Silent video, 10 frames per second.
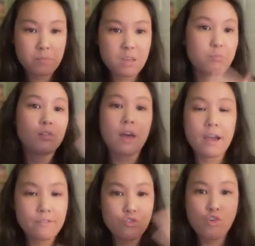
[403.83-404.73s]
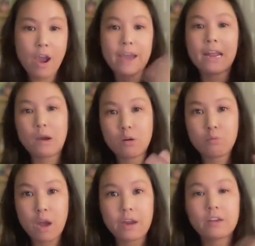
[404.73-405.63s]
people that have tried our
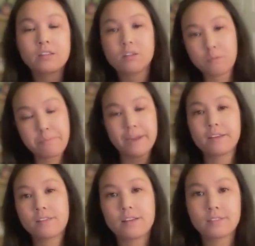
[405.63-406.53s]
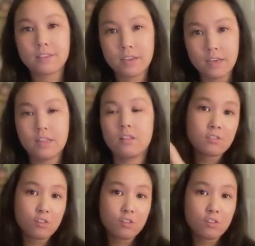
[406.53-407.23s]
product and are beta testing it.